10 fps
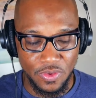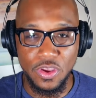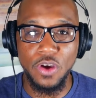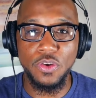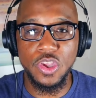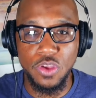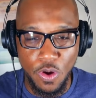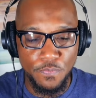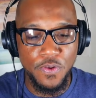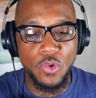Your
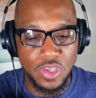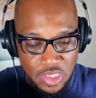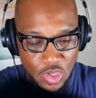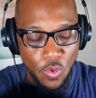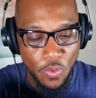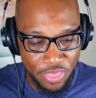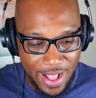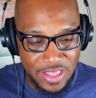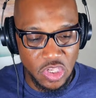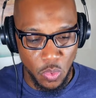your focus is on
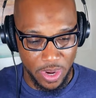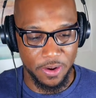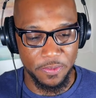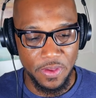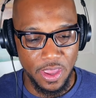that square.